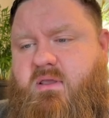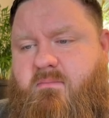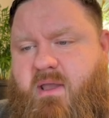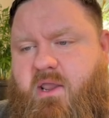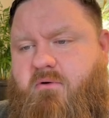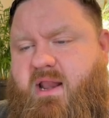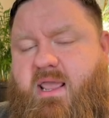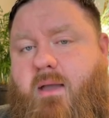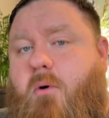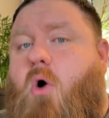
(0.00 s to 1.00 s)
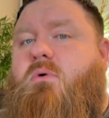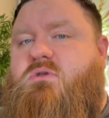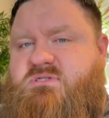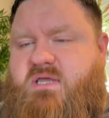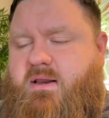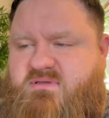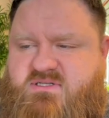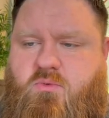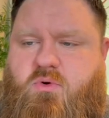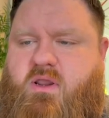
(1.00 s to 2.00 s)
in my grading i'm almost done i'm
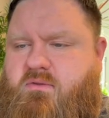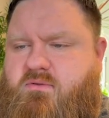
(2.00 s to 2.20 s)
still working